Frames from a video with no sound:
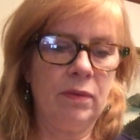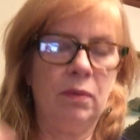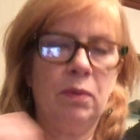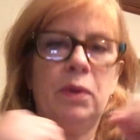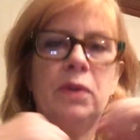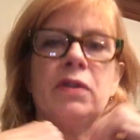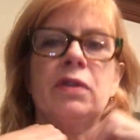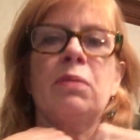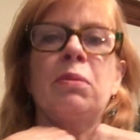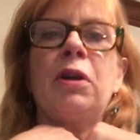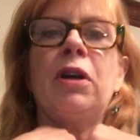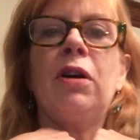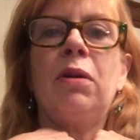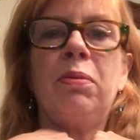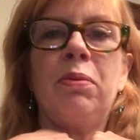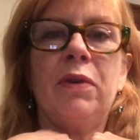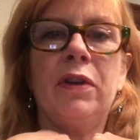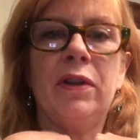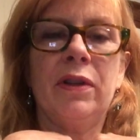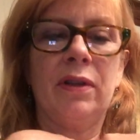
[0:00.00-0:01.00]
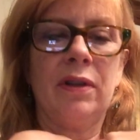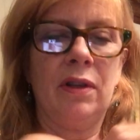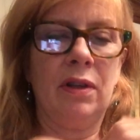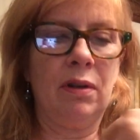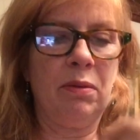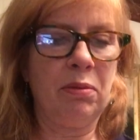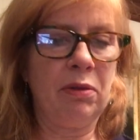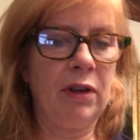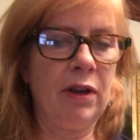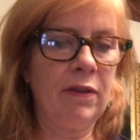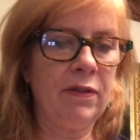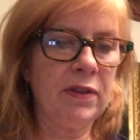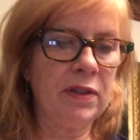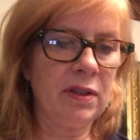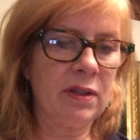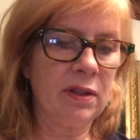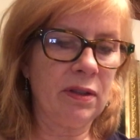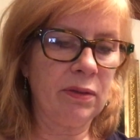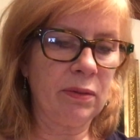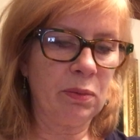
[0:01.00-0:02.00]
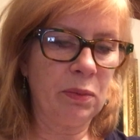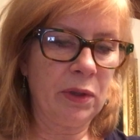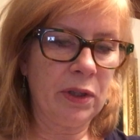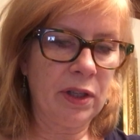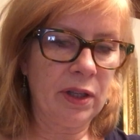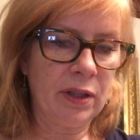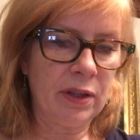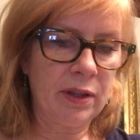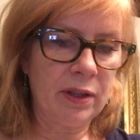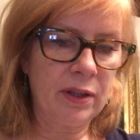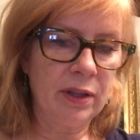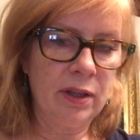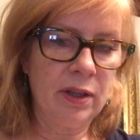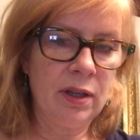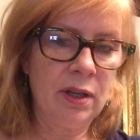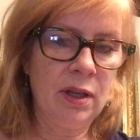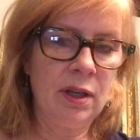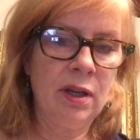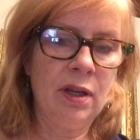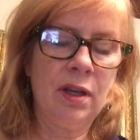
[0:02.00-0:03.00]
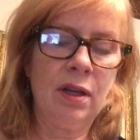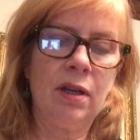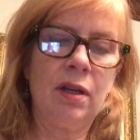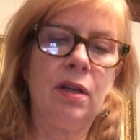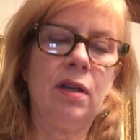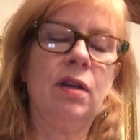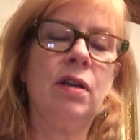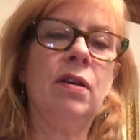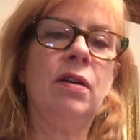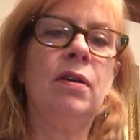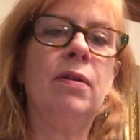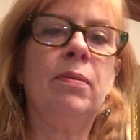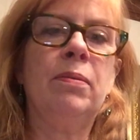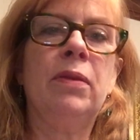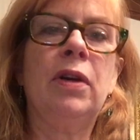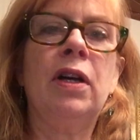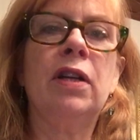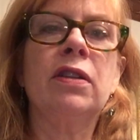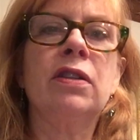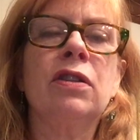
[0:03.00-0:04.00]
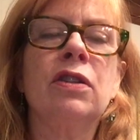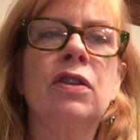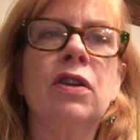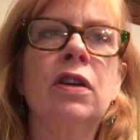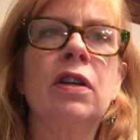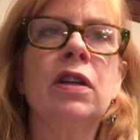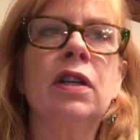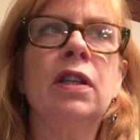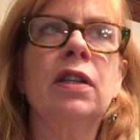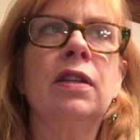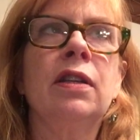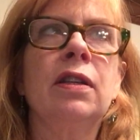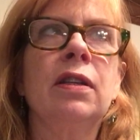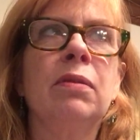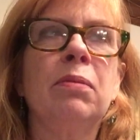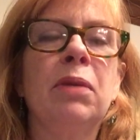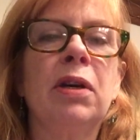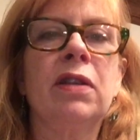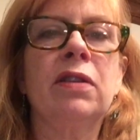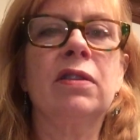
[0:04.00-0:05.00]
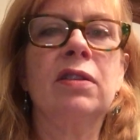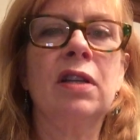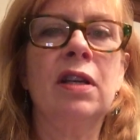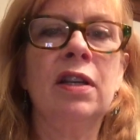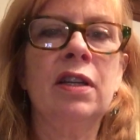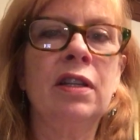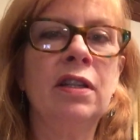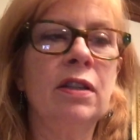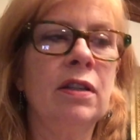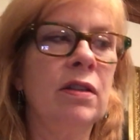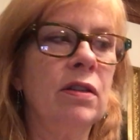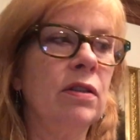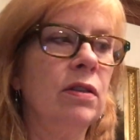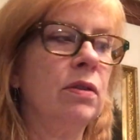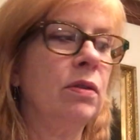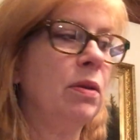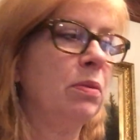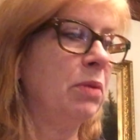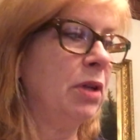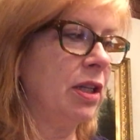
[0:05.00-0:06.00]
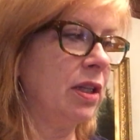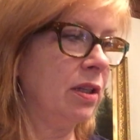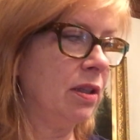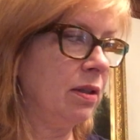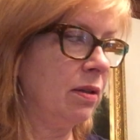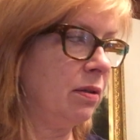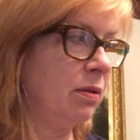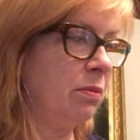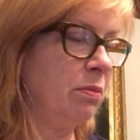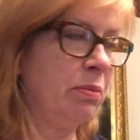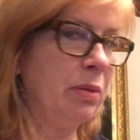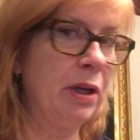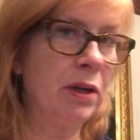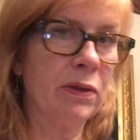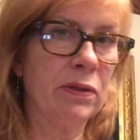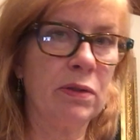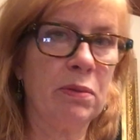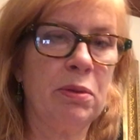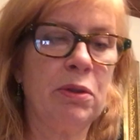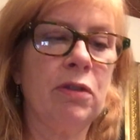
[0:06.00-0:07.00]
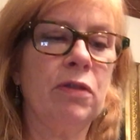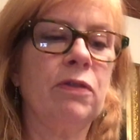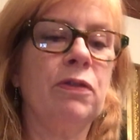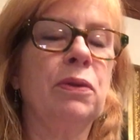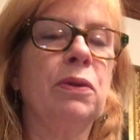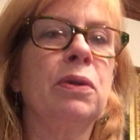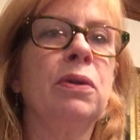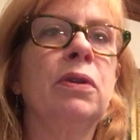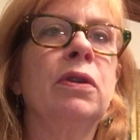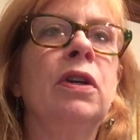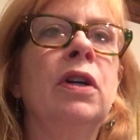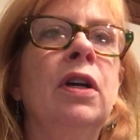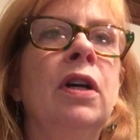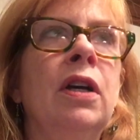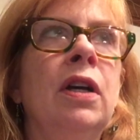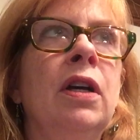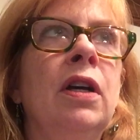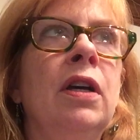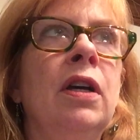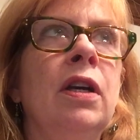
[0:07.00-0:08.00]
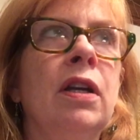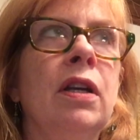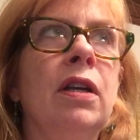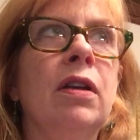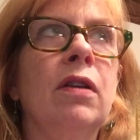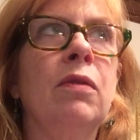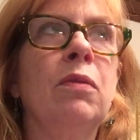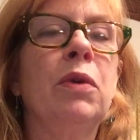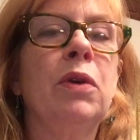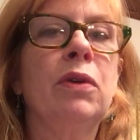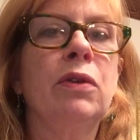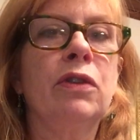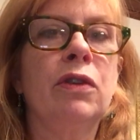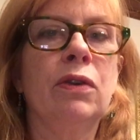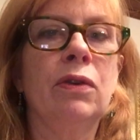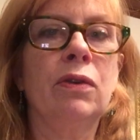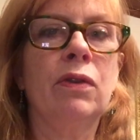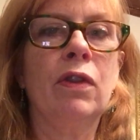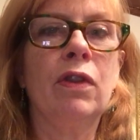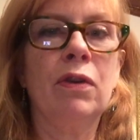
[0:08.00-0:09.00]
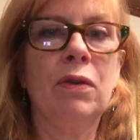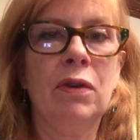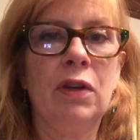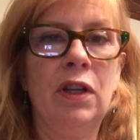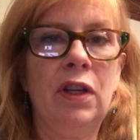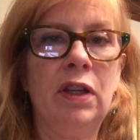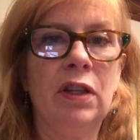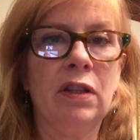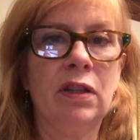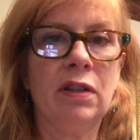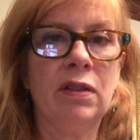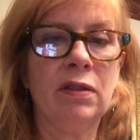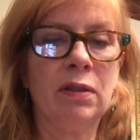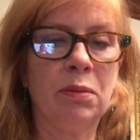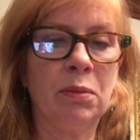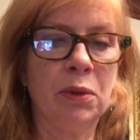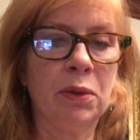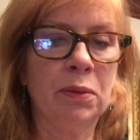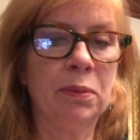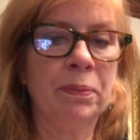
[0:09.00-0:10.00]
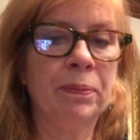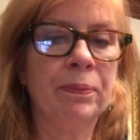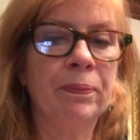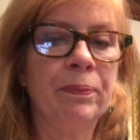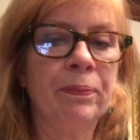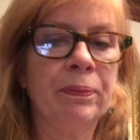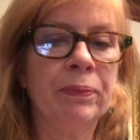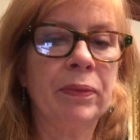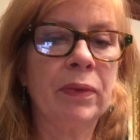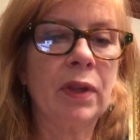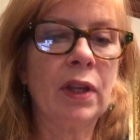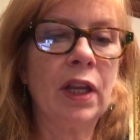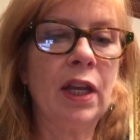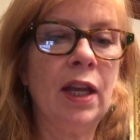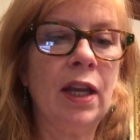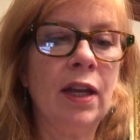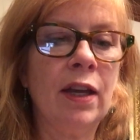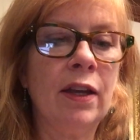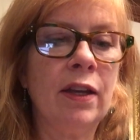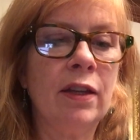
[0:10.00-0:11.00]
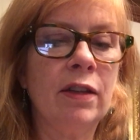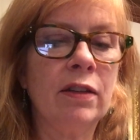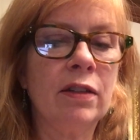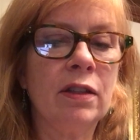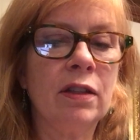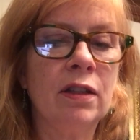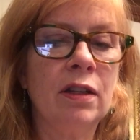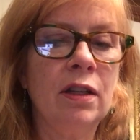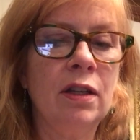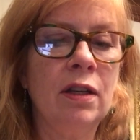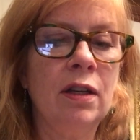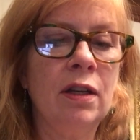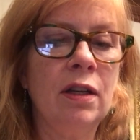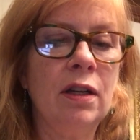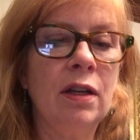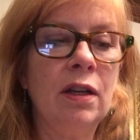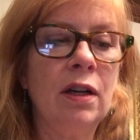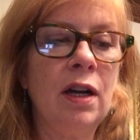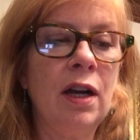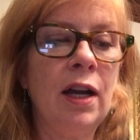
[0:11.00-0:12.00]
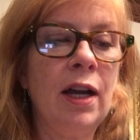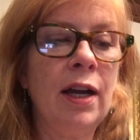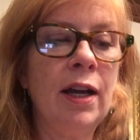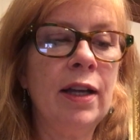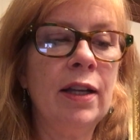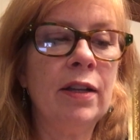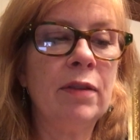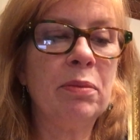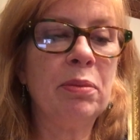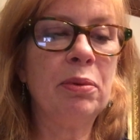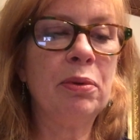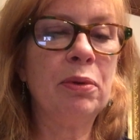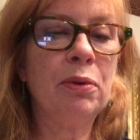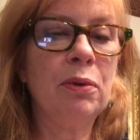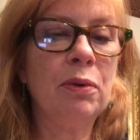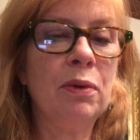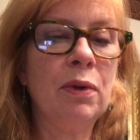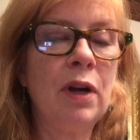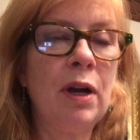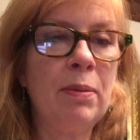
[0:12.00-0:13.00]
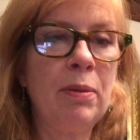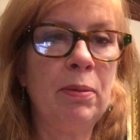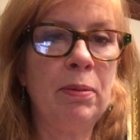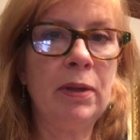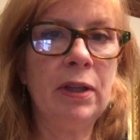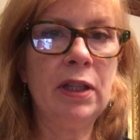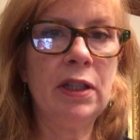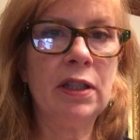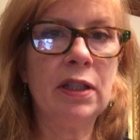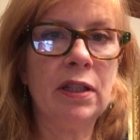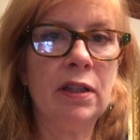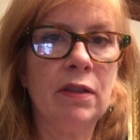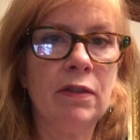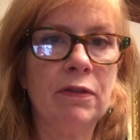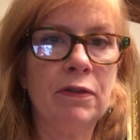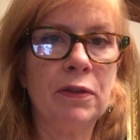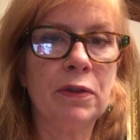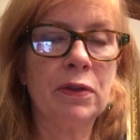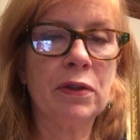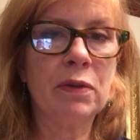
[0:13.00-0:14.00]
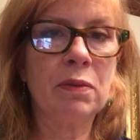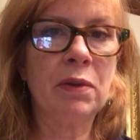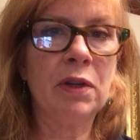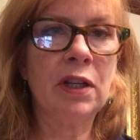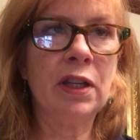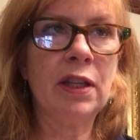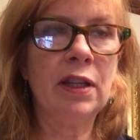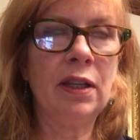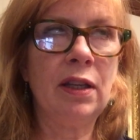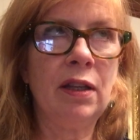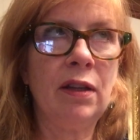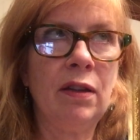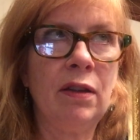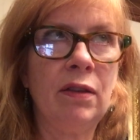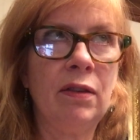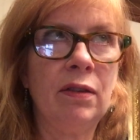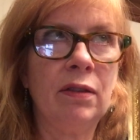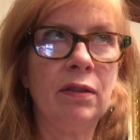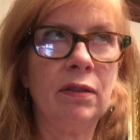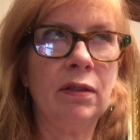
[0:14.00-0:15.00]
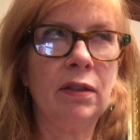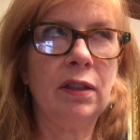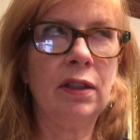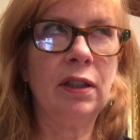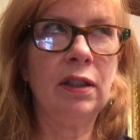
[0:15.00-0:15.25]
want some help with. And I'll preface this with, I started that my son, who I'm making the bottles of beer for, will turn 30 in December. And I probably did the first one of these